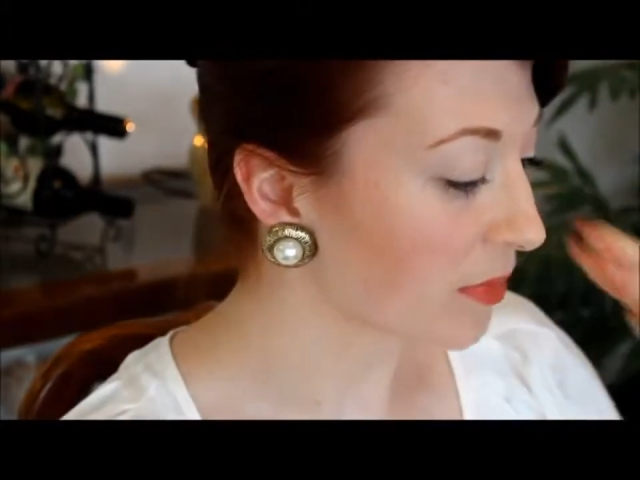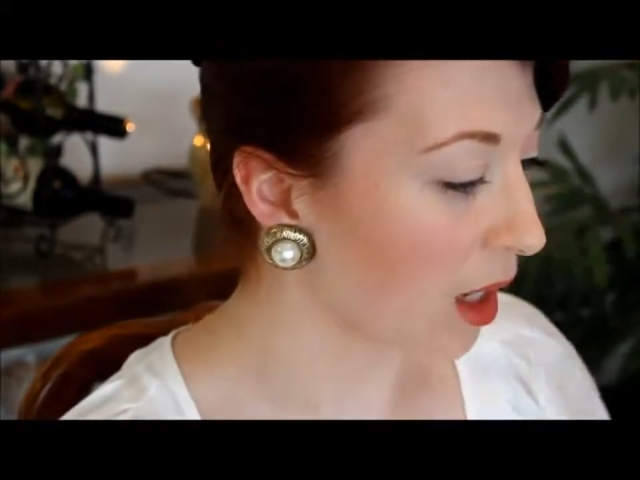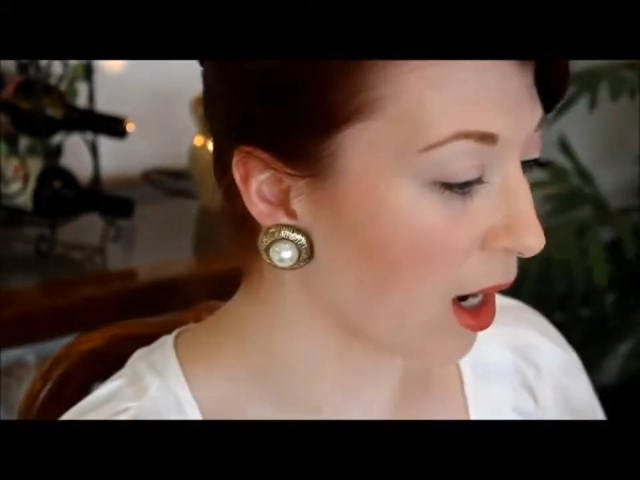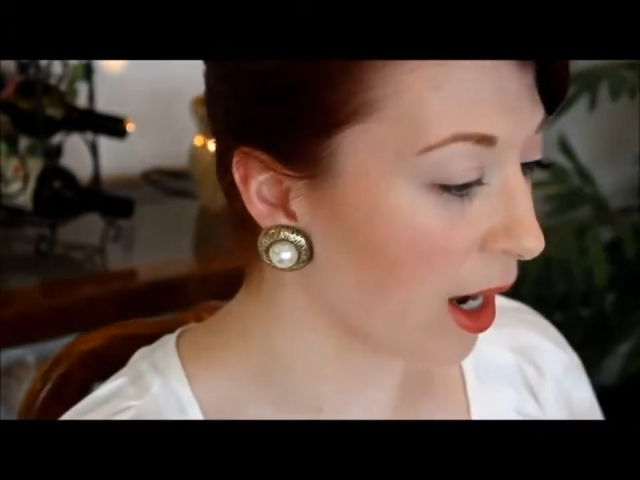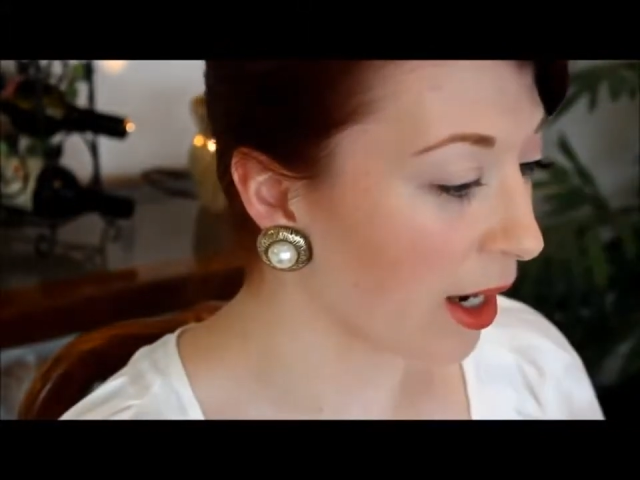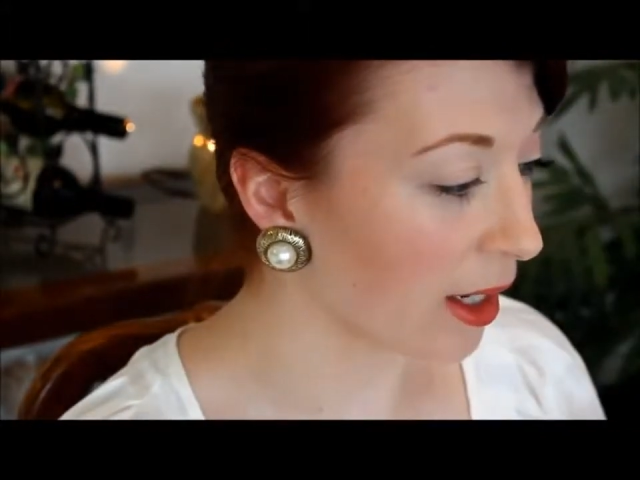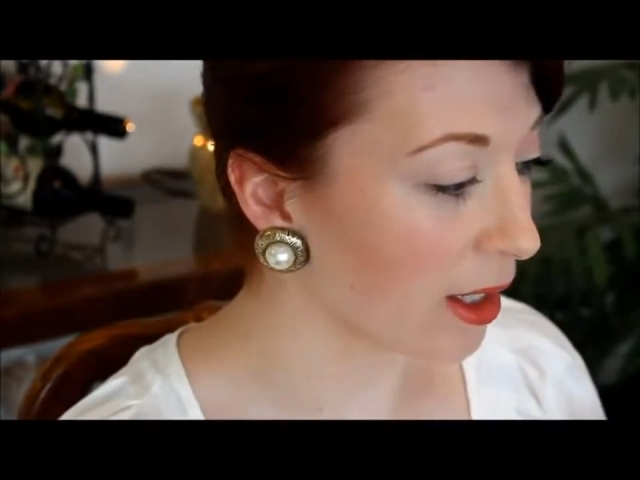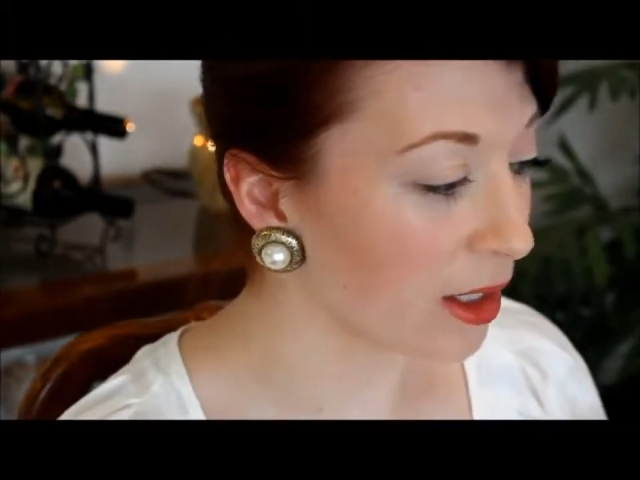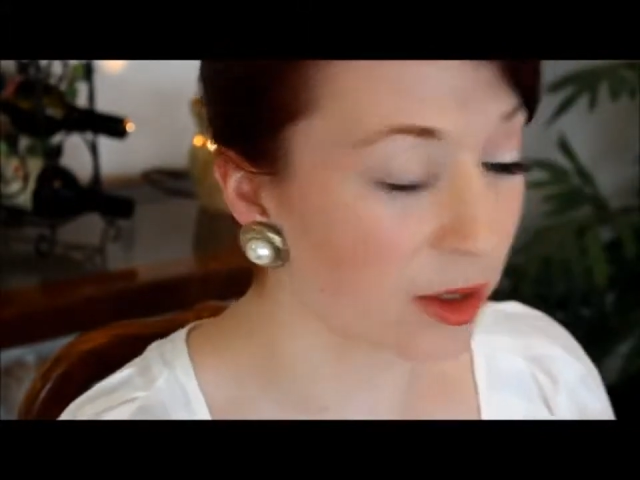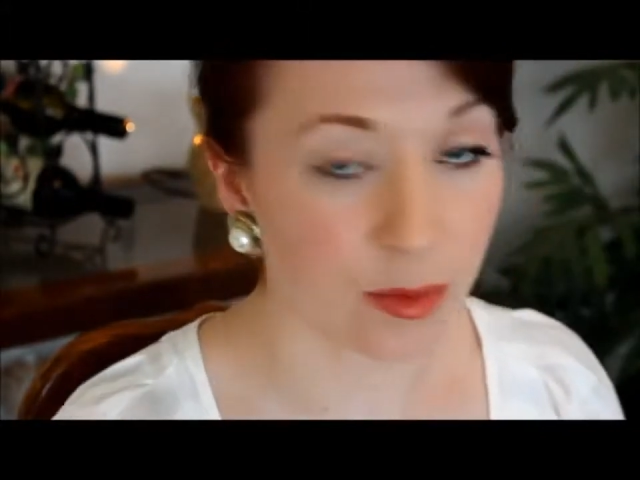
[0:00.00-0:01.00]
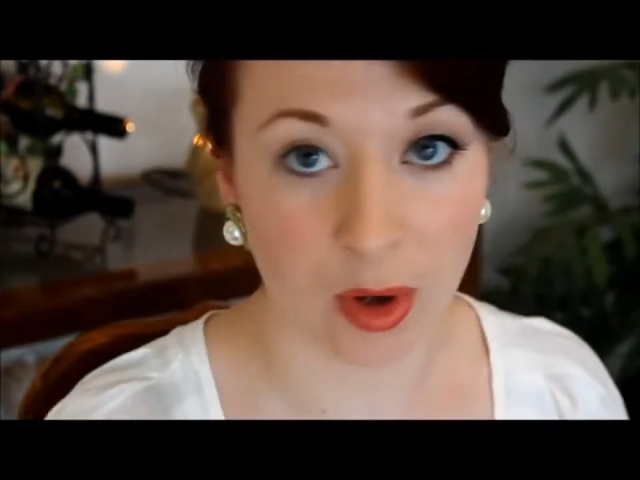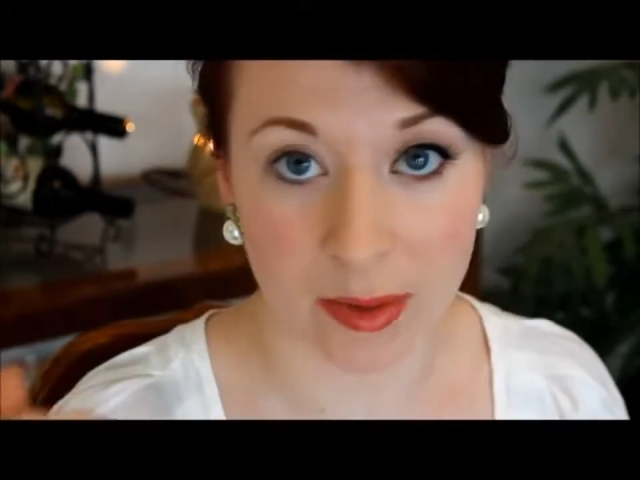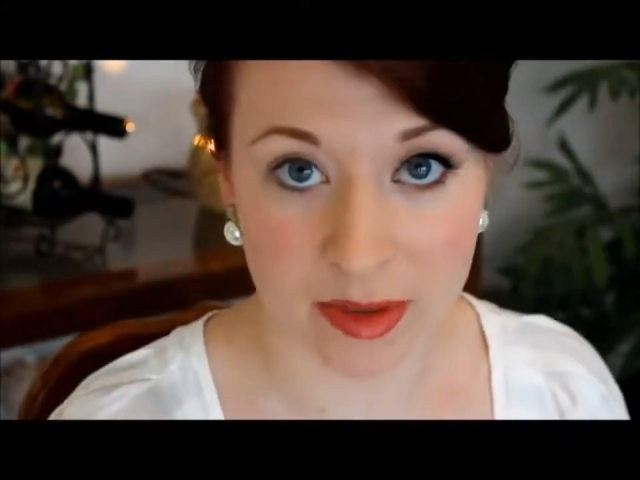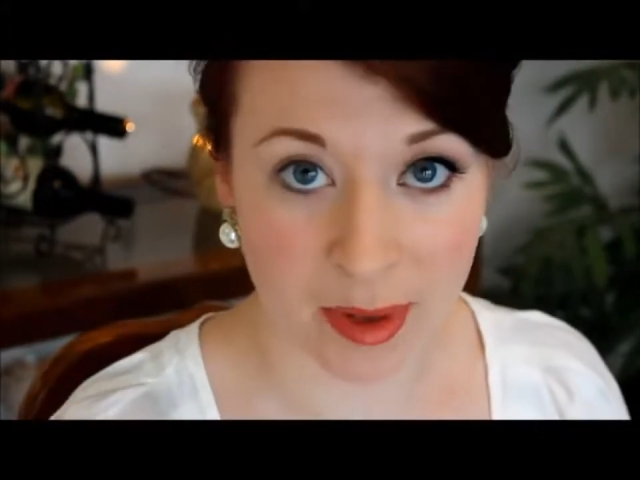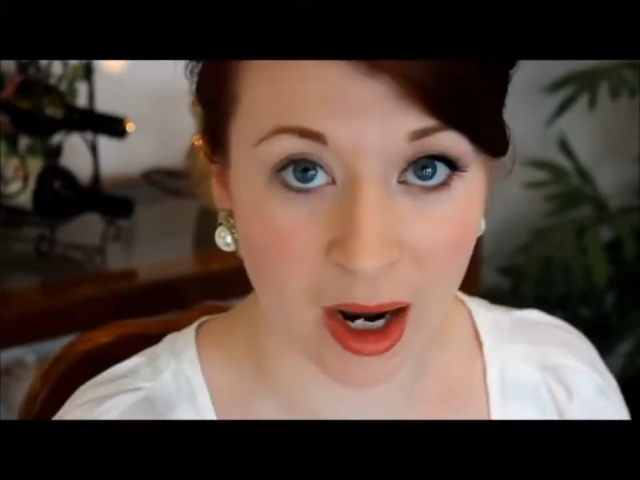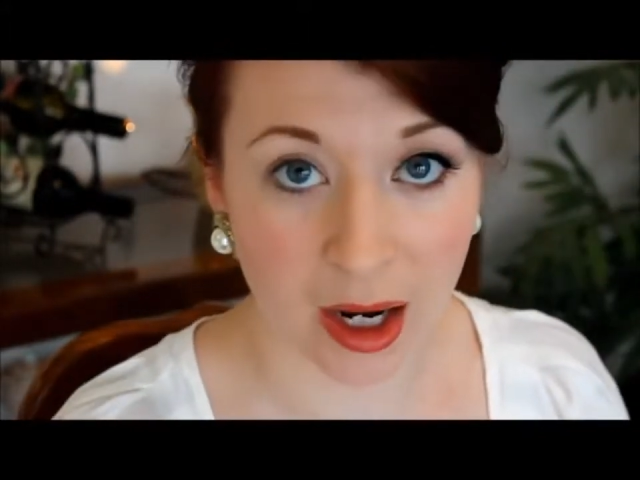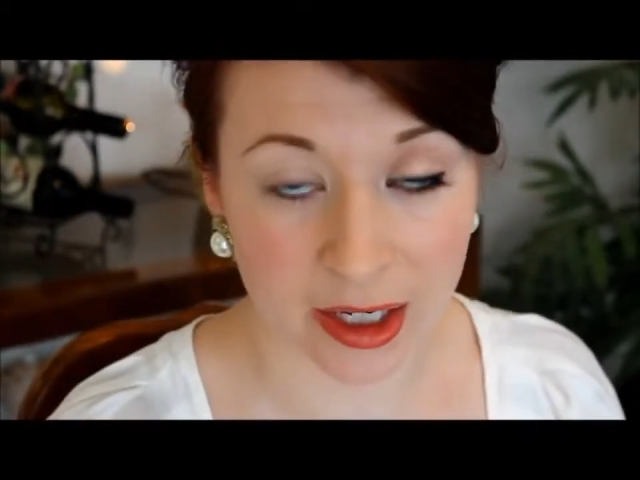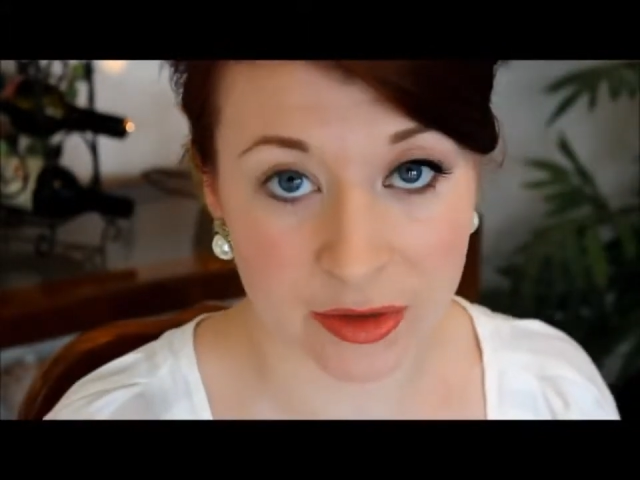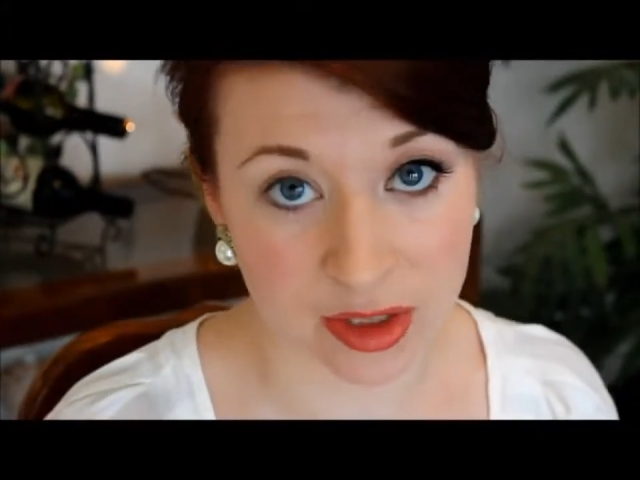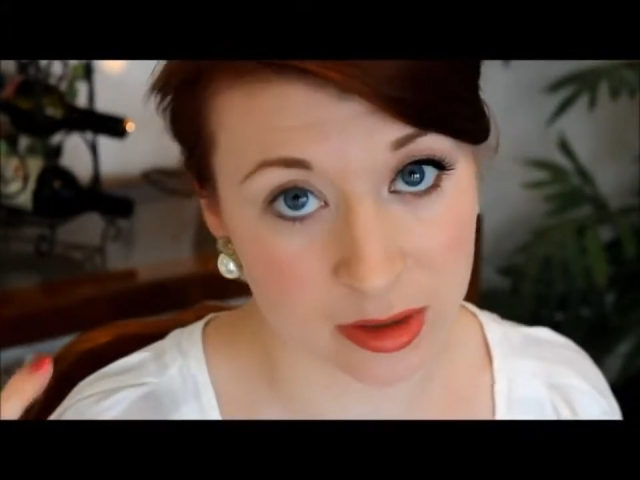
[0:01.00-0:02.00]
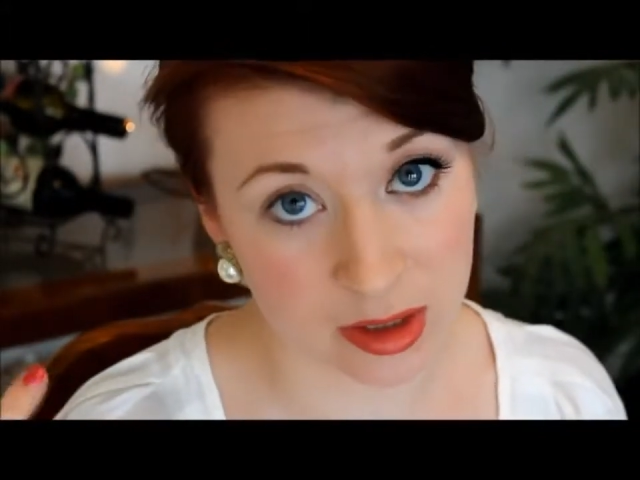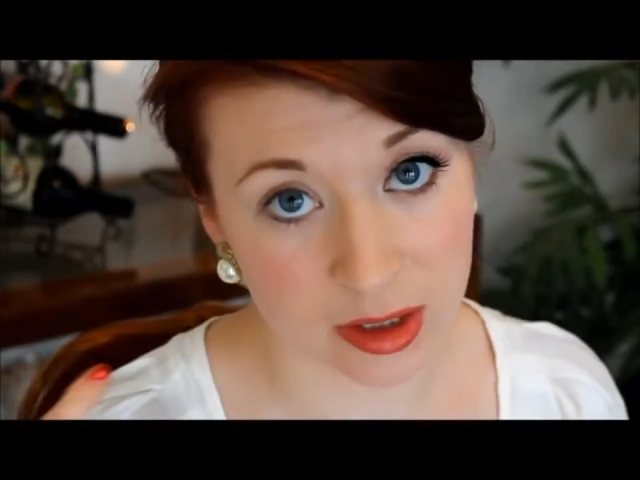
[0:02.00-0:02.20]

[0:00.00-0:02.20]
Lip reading: I primed my eye using